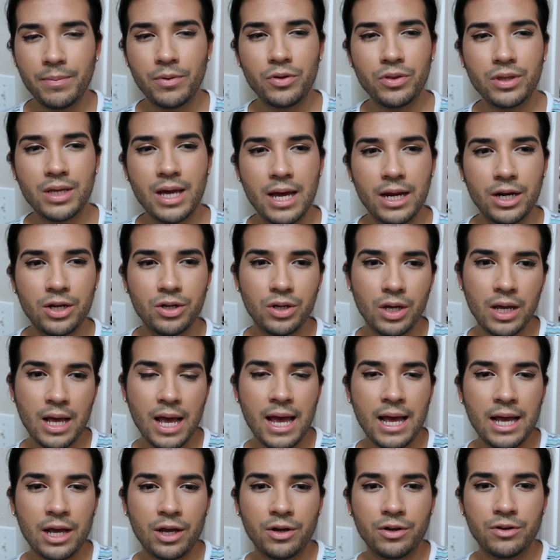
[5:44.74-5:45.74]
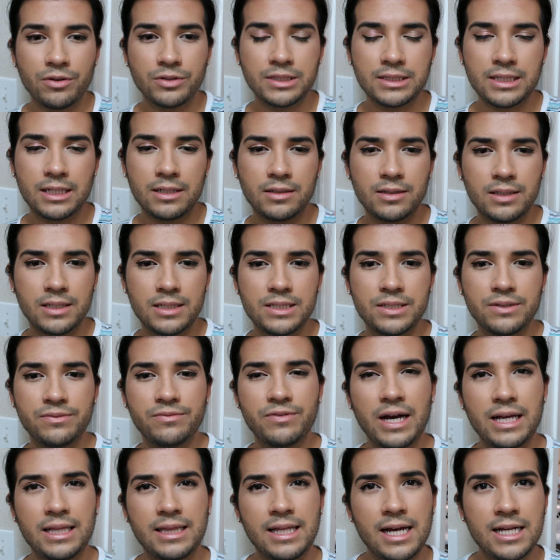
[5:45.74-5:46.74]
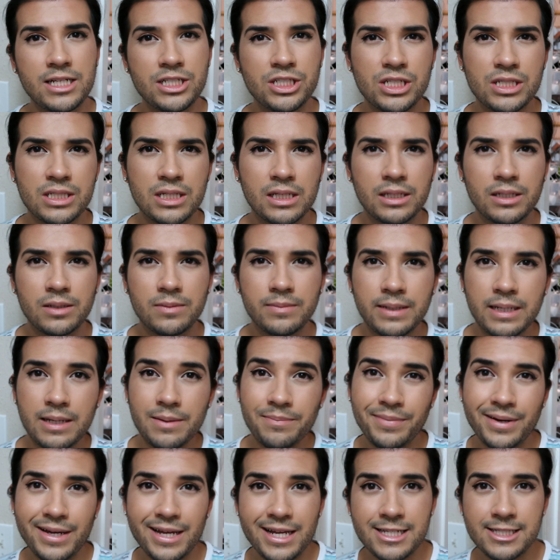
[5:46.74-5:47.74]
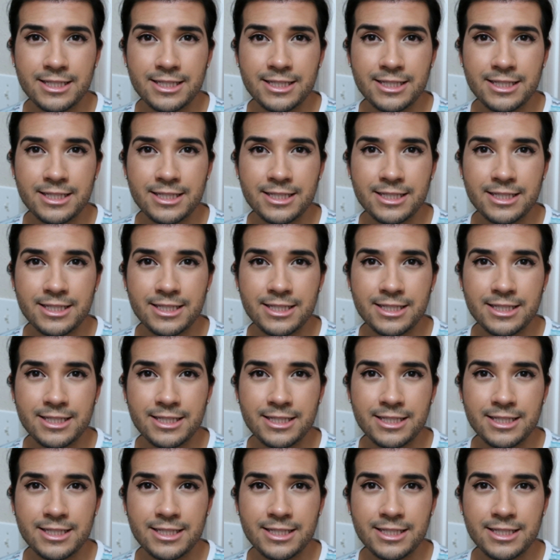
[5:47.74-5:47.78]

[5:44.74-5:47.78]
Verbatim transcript: They both kind of settled into fine lines just a little bit but